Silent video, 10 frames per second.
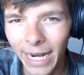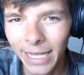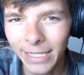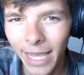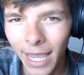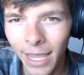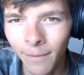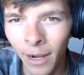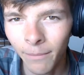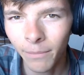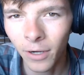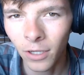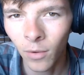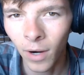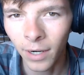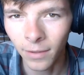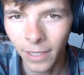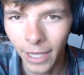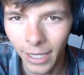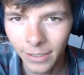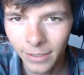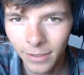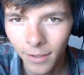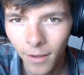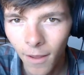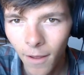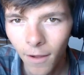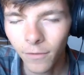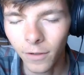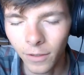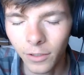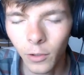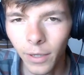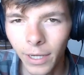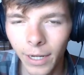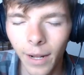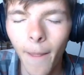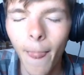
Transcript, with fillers: S A might put you on a list for doing